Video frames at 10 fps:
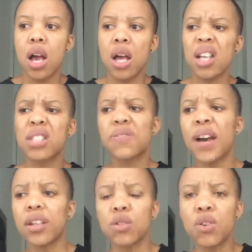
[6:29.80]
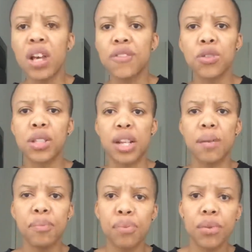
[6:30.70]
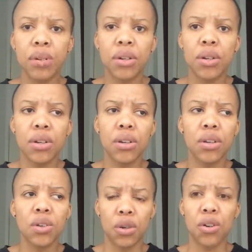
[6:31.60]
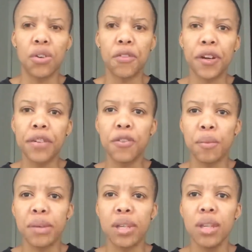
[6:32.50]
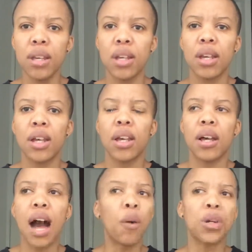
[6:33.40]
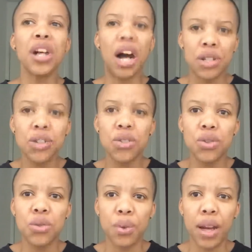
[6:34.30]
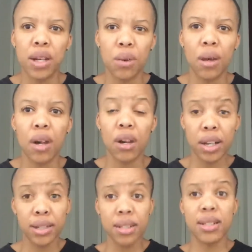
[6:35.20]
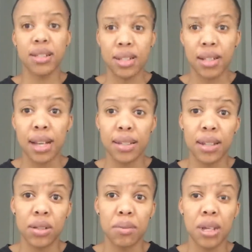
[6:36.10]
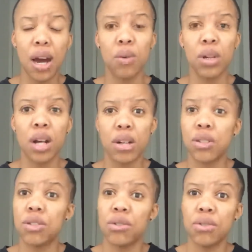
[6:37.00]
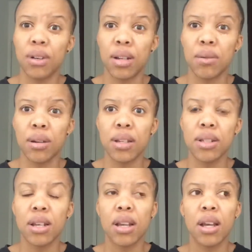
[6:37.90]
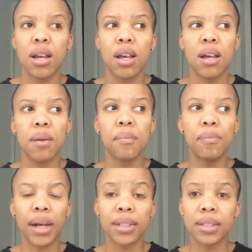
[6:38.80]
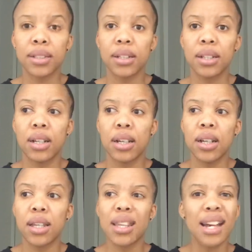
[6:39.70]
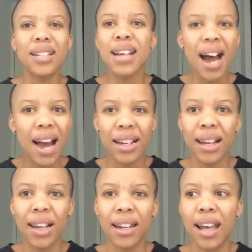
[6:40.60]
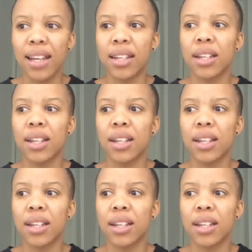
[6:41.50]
It's fine, you don't have to dump your girlfriend for me. I wouldn't ask you to anyway. Alright, this is this guy saying to me, I wouldn't ask you to anyways. But Nyatana, like,